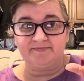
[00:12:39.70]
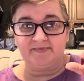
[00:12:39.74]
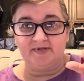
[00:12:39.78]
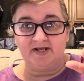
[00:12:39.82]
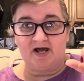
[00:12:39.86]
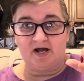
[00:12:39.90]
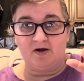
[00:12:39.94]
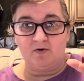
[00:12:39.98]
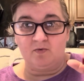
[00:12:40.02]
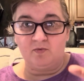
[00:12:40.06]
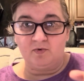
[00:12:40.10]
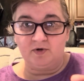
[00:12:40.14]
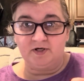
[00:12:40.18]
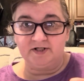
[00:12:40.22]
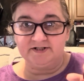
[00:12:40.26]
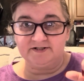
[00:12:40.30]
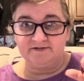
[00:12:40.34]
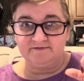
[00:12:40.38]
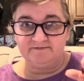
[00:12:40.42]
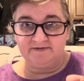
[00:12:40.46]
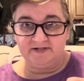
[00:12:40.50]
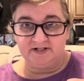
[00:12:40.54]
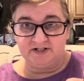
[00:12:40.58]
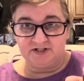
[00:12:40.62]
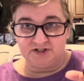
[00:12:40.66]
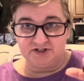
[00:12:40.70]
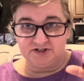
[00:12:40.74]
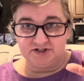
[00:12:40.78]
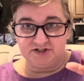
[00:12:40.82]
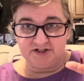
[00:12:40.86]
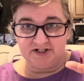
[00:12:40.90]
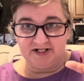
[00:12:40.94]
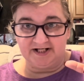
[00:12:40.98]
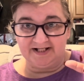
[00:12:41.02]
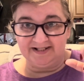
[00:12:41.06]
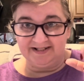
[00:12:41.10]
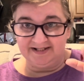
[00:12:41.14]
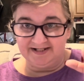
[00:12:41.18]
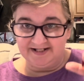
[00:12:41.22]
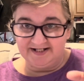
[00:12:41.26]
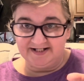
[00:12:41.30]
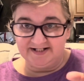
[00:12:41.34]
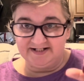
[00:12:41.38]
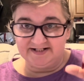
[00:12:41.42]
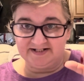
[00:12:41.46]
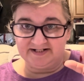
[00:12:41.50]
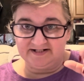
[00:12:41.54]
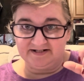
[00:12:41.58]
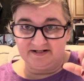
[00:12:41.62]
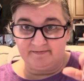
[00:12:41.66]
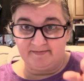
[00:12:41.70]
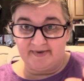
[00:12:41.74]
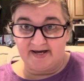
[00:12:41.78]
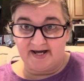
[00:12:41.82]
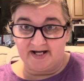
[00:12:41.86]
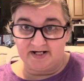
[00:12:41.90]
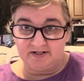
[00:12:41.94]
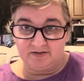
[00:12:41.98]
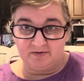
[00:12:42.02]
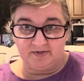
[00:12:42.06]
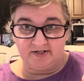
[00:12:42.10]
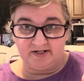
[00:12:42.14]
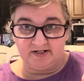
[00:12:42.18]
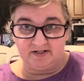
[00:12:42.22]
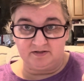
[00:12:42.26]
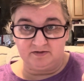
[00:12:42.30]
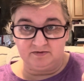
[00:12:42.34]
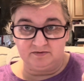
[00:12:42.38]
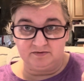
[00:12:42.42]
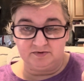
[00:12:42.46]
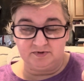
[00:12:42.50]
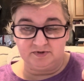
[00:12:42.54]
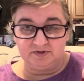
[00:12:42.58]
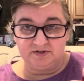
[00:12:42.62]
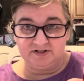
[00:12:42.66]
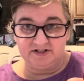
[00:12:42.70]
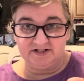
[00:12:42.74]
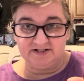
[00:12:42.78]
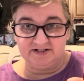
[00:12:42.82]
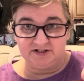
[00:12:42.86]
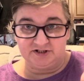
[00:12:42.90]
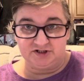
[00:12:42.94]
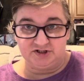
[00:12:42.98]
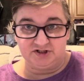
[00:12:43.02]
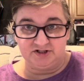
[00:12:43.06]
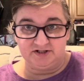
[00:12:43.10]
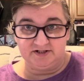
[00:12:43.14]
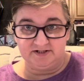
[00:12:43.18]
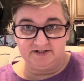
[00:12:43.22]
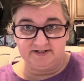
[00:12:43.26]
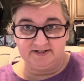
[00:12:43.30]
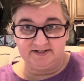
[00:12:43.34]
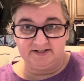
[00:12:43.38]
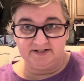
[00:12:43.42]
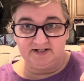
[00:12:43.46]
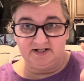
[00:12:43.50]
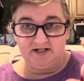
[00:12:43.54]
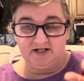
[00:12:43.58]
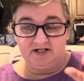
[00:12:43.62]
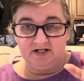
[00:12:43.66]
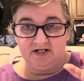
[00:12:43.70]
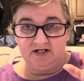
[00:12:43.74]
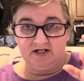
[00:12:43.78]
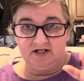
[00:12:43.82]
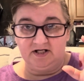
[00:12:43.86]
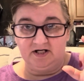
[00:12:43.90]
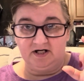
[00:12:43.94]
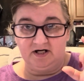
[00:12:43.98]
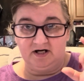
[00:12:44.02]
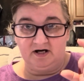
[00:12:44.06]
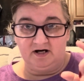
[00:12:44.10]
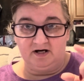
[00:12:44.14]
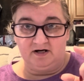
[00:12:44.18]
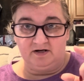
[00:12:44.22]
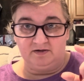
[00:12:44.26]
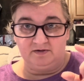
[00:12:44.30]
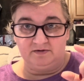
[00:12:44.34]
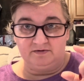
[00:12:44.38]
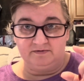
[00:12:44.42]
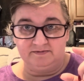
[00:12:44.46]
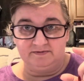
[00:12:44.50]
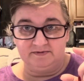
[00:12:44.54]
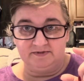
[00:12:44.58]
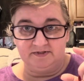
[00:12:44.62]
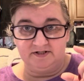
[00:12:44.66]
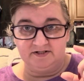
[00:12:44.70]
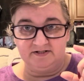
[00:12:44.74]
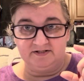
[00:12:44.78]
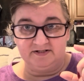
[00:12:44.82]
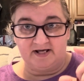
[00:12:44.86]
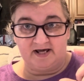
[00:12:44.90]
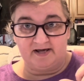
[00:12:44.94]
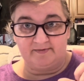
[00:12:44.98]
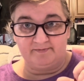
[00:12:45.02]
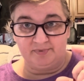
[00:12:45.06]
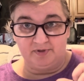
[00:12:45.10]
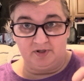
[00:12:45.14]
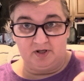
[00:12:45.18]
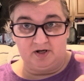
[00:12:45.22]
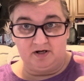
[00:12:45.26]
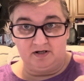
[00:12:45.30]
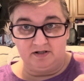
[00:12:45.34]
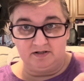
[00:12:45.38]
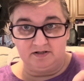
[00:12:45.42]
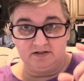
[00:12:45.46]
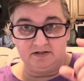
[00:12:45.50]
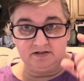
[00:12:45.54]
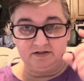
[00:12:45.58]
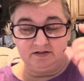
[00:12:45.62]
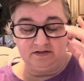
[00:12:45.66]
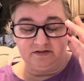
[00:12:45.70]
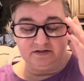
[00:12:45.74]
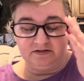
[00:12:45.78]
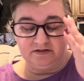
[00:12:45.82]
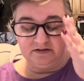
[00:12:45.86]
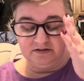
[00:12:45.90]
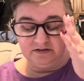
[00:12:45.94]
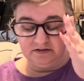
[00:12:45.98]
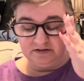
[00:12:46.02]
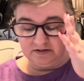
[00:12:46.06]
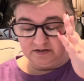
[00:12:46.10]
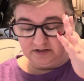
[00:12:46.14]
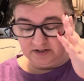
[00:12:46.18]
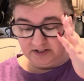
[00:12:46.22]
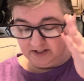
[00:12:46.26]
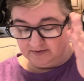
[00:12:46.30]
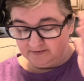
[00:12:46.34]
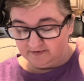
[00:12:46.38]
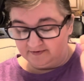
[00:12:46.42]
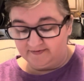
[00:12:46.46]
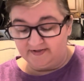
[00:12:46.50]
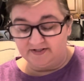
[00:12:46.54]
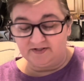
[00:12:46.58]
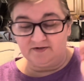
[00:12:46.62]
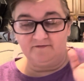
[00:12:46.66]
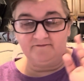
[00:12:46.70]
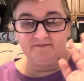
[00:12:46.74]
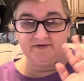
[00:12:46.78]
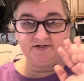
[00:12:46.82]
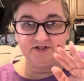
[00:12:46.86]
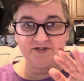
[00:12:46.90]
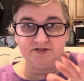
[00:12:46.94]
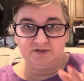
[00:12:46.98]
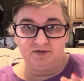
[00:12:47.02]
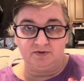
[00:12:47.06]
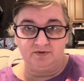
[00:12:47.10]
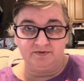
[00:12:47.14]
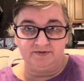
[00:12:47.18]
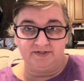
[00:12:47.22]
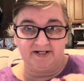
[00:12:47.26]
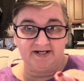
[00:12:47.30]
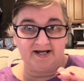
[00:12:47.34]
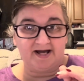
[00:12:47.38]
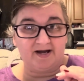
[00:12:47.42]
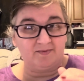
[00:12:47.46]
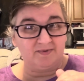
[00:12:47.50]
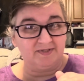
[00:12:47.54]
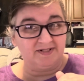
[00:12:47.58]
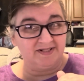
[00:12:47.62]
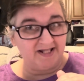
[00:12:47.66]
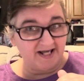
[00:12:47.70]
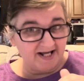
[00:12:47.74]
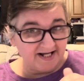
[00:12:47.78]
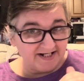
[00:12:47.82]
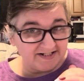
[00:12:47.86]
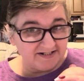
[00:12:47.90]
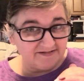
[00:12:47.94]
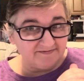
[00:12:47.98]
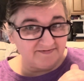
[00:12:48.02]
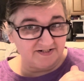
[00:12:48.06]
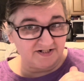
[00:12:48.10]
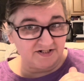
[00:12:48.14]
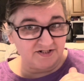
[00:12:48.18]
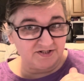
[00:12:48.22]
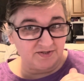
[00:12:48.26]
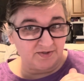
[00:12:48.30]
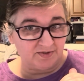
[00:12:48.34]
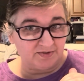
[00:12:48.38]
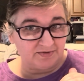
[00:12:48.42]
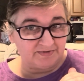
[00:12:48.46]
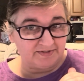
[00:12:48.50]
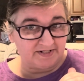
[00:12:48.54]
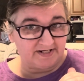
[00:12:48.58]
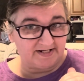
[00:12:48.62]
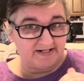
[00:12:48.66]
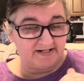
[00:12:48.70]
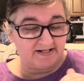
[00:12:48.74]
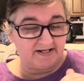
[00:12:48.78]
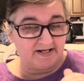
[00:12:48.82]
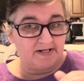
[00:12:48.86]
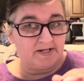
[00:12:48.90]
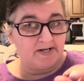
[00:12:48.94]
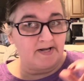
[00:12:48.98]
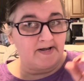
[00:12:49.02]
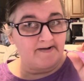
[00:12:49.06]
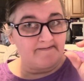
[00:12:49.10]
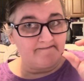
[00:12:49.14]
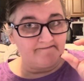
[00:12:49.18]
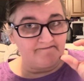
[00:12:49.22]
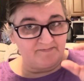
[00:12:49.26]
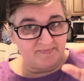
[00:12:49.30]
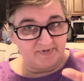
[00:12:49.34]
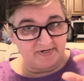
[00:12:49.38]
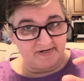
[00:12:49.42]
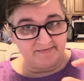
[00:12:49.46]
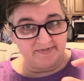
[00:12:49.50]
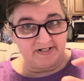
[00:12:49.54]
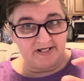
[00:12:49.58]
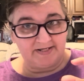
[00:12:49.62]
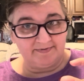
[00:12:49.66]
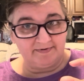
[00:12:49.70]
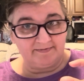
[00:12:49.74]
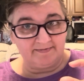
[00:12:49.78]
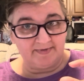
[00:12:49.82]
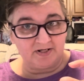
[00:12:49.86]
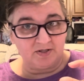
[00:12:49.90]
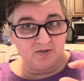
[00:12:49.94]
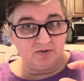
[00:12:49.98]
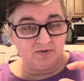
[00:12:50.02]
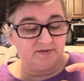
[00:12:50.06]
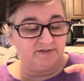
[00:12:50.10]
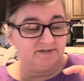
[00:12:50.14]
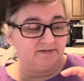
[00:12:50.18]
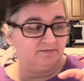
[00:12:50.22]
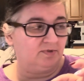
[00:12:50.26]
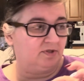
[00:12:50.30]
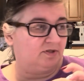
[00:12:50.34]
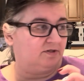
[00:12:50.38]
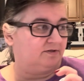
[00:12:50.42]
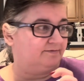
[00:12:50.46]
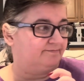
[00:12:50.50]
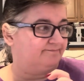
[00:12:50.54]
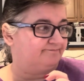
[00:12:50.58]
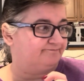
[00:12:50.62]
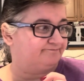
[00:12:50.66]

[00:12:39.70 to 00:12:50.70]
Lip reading: I want to finish at least the background stitches of that block. Even if I don't finish the whole thing, I would like to finish the whole thing, but I'm keeping my goal small.